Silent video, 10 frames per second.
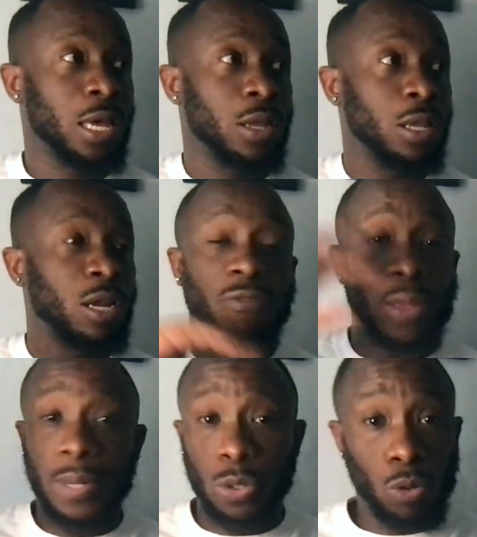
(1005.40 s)
none of
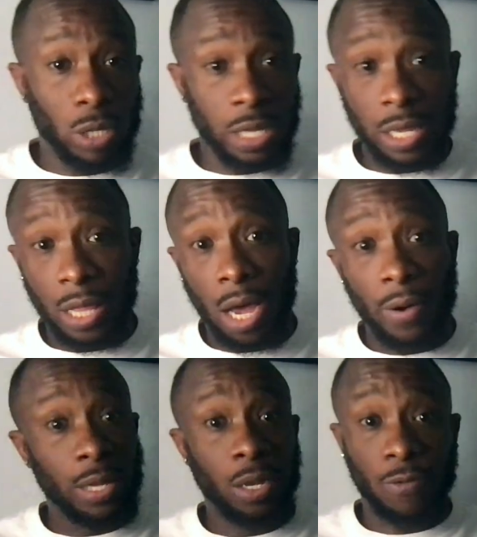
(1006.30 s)
them is holy than thou,
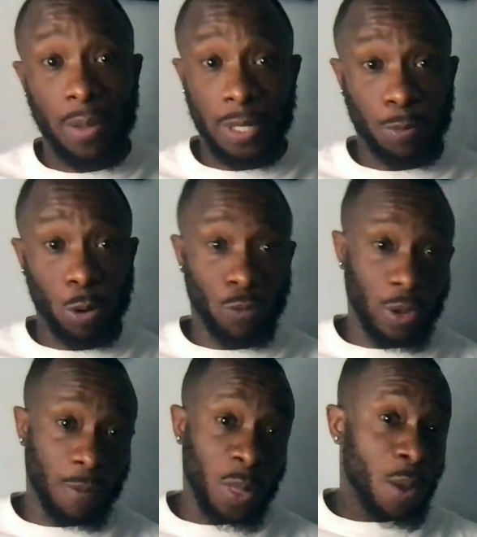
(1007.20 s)
and none of them is perfect.